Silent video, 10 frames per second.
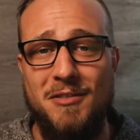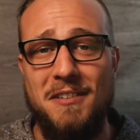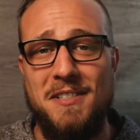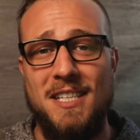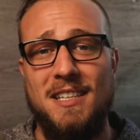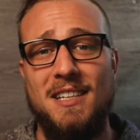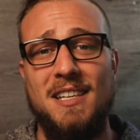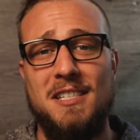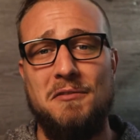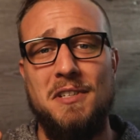We have seen it in
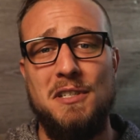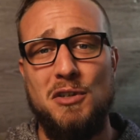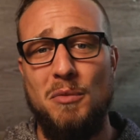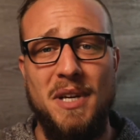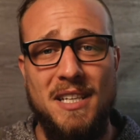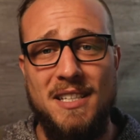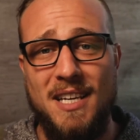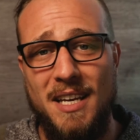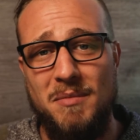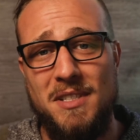history so many
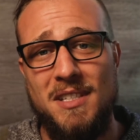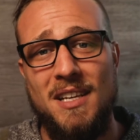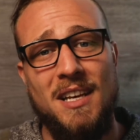times.